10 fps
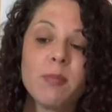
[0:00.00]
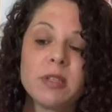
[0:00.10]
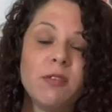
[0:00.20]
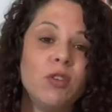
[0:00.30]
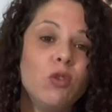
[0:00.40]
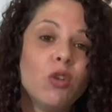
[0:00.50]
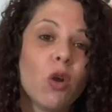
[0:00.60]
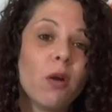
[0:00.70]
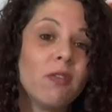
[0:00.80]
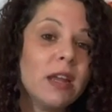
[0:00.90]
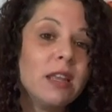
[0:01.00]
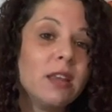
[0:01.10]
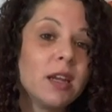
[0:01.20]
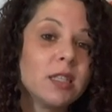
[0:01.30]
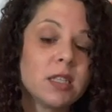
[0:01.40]
If you know of
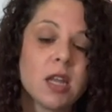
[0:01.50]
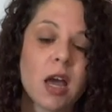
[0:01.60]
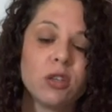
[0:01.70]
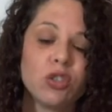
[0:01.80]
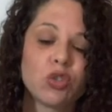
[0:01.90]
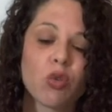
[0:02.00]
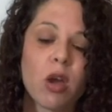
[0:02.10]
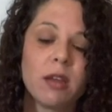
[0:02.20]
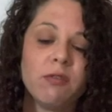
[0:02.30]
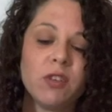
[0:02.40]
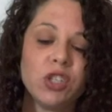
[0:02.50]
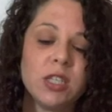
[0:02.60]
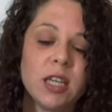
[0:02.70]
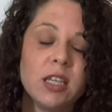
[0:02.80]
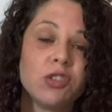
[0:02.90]
anything that's not as strong and fishy
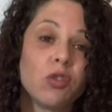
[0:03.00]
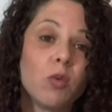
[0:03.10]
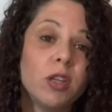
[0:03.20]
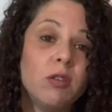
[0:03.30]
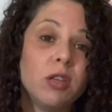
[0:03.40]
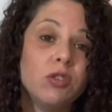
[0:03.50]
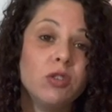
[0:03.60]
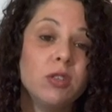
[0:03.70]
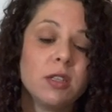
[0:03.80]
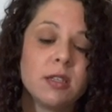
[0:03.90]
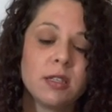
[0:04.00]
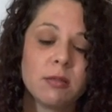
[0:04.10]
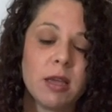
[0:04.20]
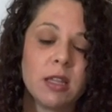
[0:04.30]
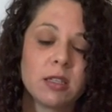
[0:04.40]
tasting, or what you can do to this
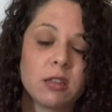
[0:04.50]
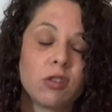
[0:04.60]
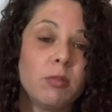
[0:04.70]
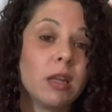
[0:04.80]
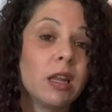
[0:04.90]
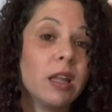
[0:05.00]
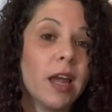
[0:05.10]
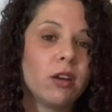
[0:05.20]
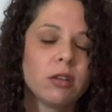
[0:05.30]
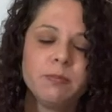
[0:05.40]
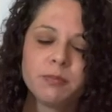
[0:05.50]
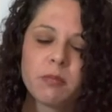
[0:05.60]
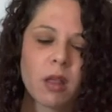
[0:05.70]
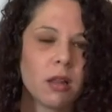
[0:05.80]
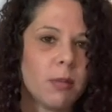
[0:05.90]
to make this a little bit lighter,
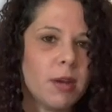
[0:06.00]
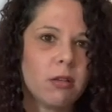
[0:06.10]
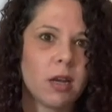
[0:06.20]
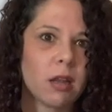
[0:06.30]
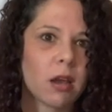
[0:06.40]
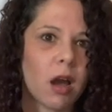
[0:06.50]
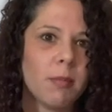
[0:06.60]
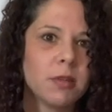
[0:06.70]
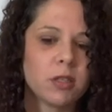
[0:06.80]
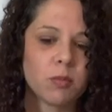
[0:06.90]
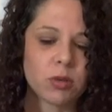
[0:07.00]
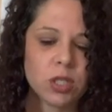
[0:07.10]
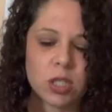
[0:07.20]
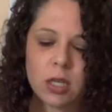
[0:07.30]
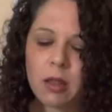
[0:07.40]
let me know down in the comments. I'd
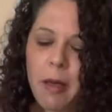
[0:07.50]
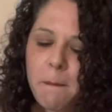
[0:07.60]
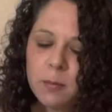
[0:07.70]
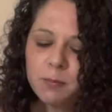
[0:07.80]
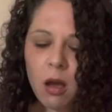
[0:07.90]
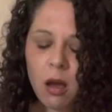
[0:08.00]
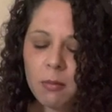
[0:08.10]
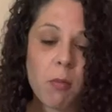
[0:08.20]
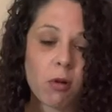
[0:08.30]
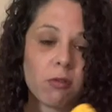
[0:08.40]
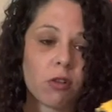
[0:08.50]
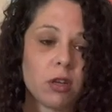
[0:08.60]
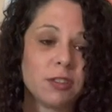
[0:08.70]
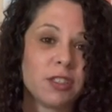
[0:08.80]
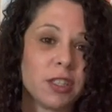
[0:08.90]
appreciate that. But overall,
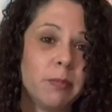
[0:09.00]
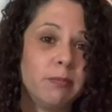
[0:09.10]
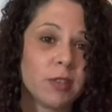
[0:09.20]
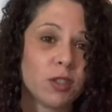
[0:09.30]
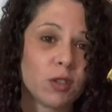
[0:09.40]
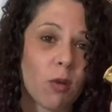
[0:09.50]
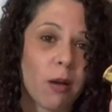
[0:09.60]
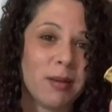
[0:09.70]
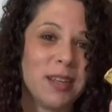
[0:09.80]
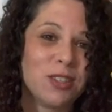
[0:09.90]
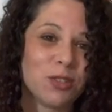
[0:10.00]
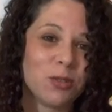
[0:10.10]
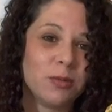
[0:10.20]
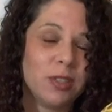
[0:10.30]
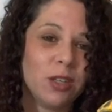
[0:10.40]
it's good. It's small bites,
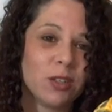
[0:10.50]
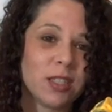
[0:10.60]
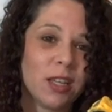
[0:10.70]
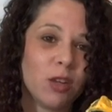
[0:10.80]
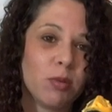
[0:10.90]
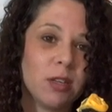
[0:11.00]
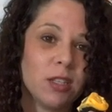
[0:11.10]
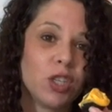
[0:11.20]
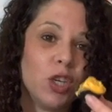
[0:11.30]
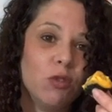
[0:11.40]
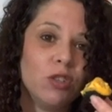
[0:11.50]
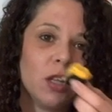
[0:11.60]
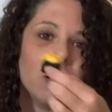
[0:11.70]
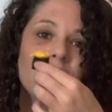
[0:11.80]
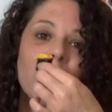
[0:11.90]
so you know, it's not like you're putting this huge
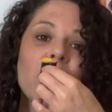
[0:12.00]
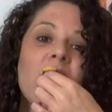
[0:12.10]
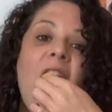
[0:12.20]
thing in your mouth.